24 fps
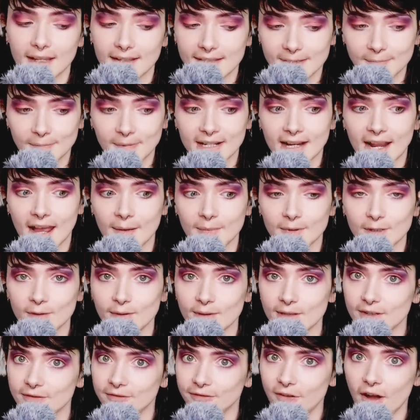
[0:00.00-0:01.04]
it's been
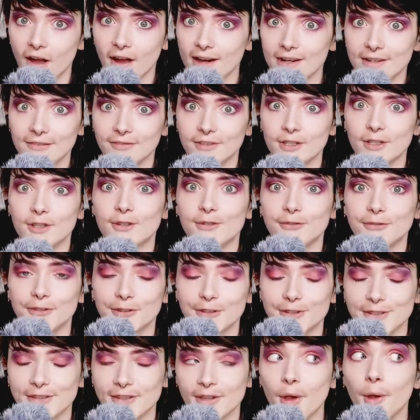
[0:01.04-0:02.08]
absolutely fine for you
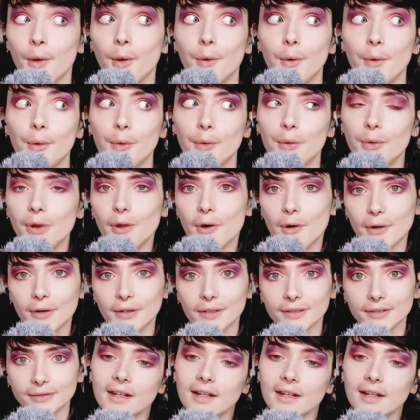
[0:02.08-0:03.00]
for so long.